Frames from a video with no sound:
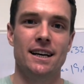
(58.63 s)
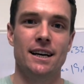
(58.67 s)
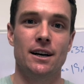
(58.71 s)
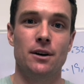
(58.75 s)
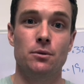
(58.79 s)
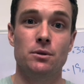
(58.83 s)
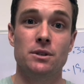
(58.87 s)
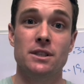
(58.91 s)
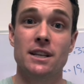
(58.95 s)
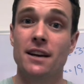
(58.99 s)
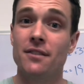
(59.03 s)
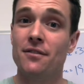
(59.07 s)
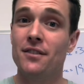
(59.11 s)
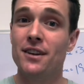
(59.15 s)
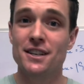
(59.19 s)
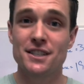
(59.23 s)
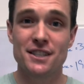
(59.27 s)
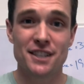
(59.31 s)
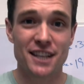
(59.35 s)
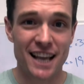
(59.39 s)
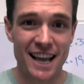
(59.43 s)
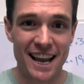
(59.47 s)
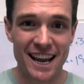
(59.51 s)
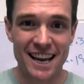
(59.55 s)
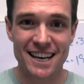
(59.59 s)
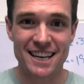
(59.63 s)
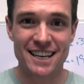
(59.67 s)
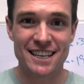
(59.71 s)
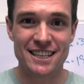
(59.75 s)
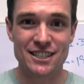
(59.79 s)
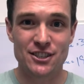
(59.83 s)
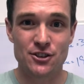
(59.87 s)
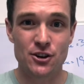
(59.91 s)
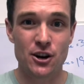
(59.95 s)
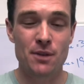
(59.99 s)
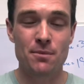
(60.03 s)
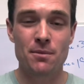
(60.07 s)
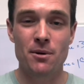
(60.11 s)
was I eventually ate and
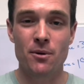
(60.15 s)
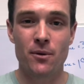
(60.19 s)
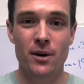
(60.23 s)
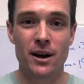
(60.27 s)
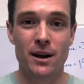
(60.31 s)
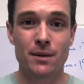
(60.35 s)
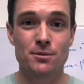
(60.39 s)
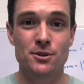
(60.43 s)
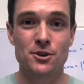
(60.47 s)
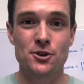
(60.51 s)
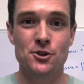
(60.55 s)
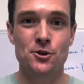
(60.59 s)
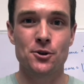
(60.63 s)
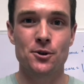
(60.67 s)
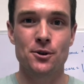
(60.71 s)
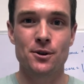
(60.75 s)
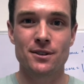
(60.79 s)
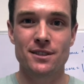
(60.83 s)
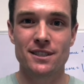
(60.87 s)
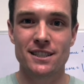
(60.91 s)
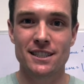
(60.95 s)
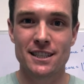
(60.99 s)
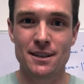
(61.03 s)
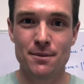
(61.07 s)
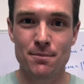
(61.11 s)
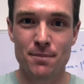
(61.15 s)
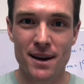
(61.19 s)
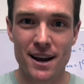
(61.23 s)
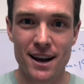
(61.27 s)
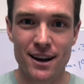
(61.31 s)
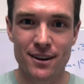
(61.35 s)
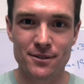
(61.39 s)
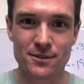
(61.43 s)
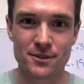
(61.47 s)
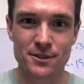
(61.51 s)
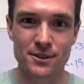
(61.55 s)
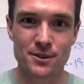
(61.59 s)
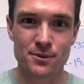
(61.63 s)
drank my way up to 260
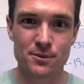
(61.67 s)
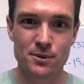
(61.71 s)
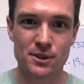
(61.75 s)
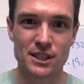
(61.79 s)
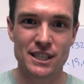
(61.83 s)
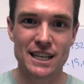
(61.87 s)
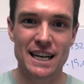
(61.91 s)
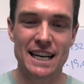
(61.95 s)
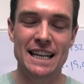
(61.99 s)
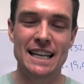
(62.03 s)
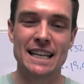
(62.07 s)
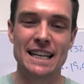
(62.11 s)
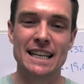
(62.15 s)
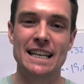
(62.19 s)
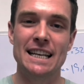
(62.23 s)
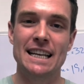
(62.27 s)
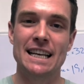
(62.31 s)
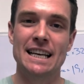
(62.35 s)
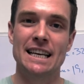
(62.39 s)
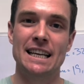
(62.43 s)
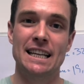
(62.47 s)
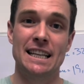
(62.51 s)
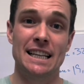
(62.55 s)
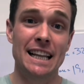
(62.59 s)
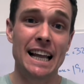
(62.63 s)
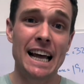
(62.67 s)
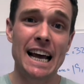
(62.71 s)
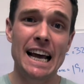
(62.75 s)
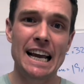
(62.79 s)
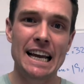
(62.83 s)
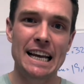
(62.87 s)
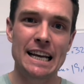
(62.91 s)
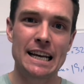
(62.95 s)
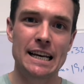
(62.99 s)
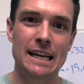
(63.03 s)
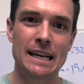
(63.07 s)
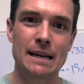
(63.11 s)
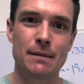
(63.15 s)
pounds, which I didn't
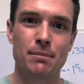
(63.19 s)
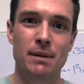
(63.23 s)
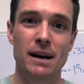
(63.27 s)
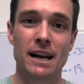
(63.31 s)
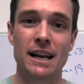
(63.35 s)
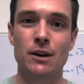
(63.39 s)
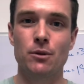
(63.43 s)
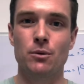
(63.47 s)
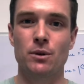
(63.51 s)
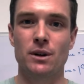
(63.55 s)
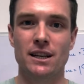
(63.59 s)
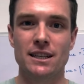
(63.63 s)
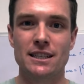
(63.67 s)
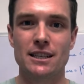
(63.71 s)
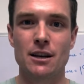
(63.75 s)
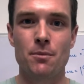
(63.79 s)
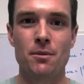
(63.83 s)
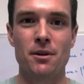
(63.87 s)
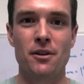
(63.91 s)
like, but I didn't realize how big